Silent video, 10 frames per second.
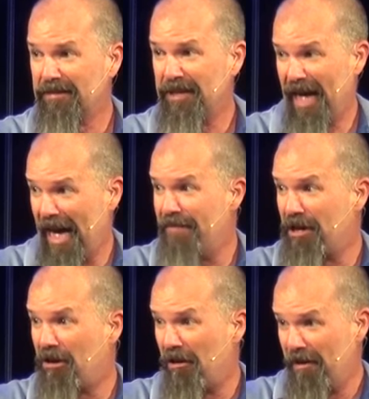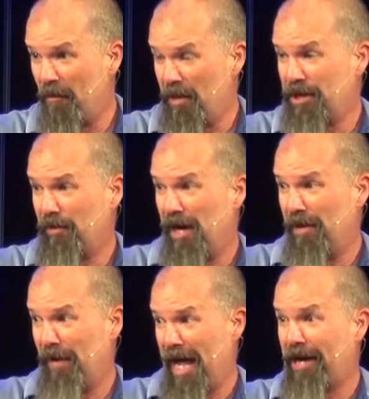See, I have a car every once in a
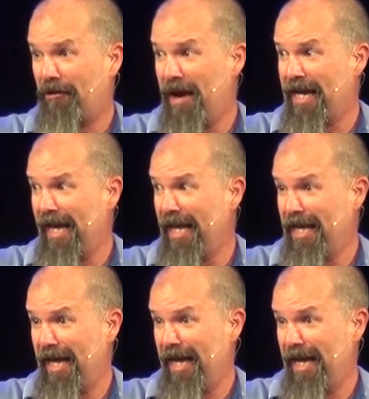while when I crank it, it,